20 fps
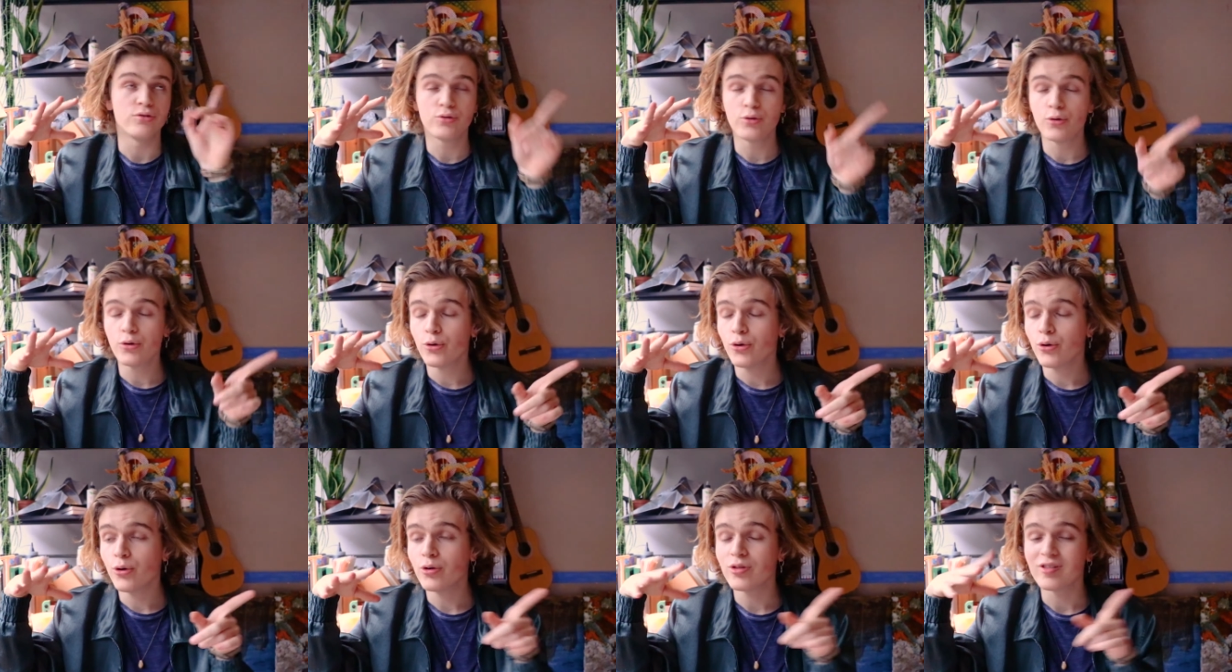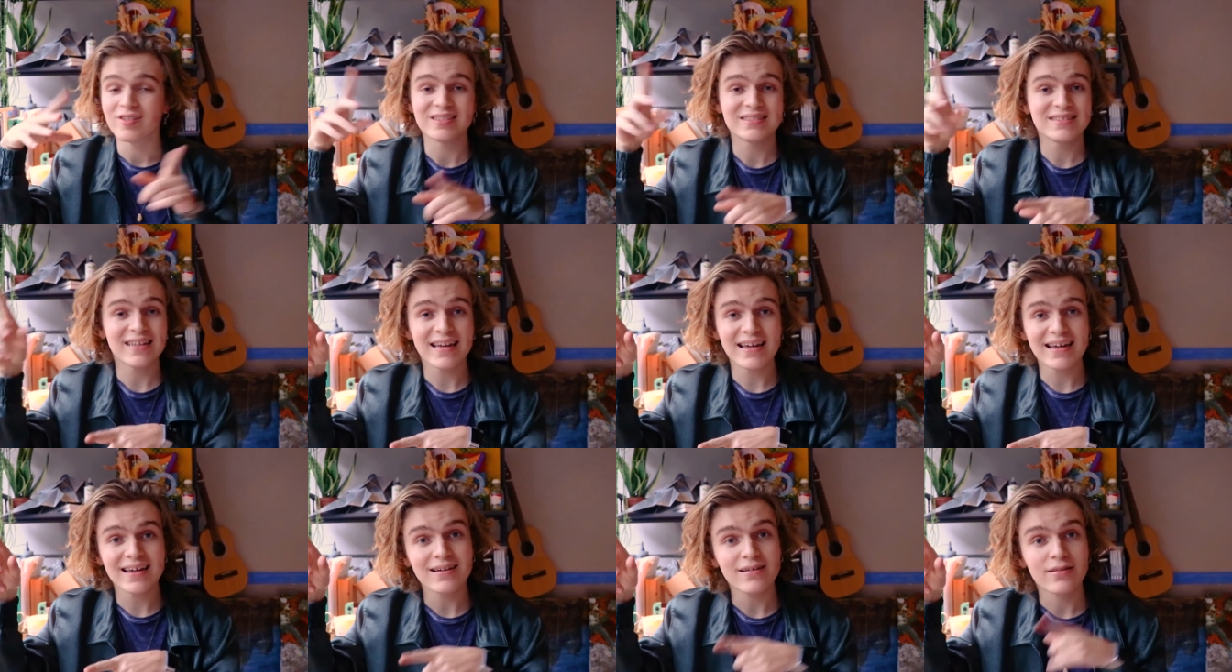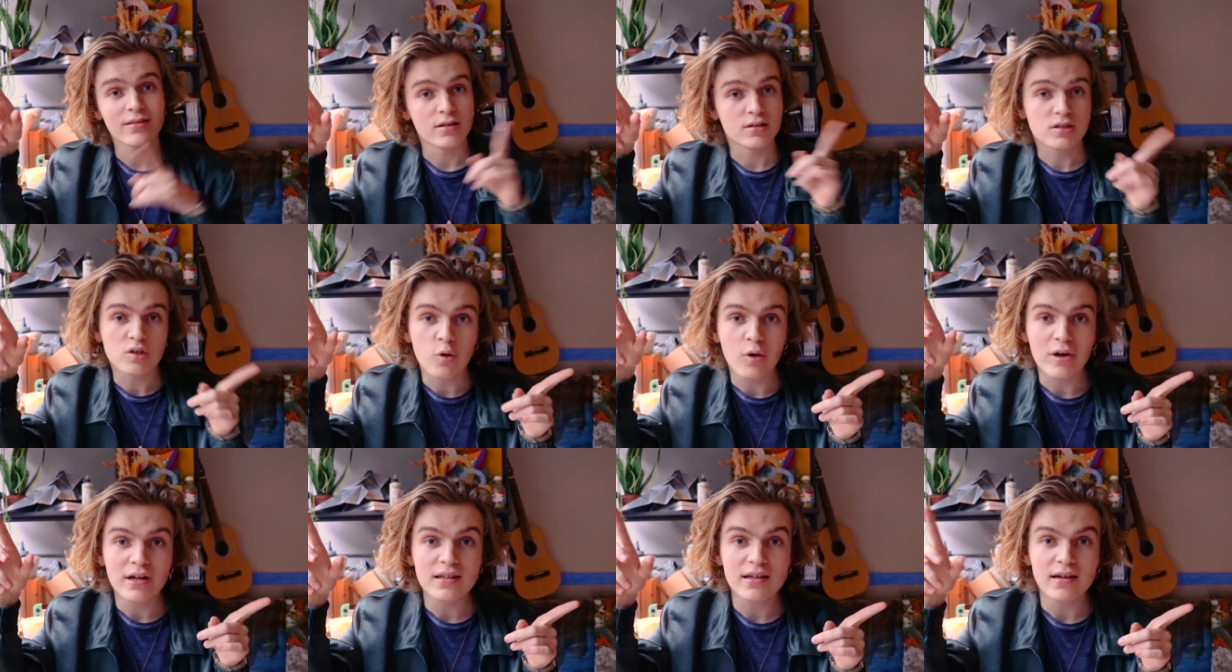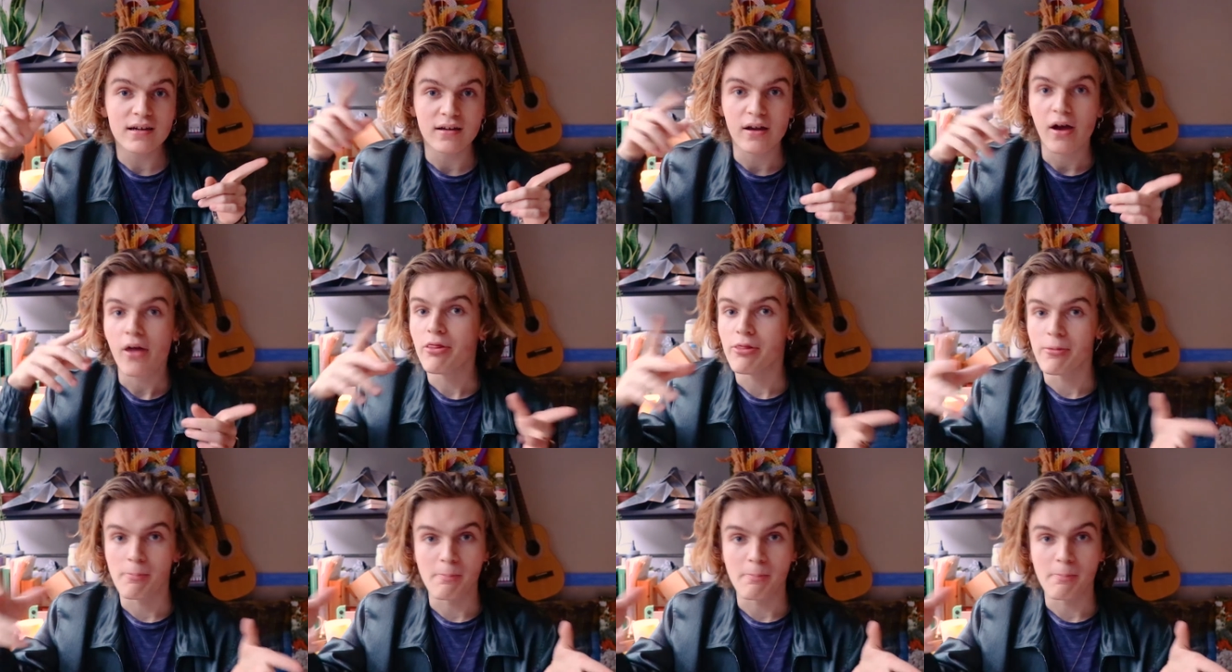door, the sink, the toilet, the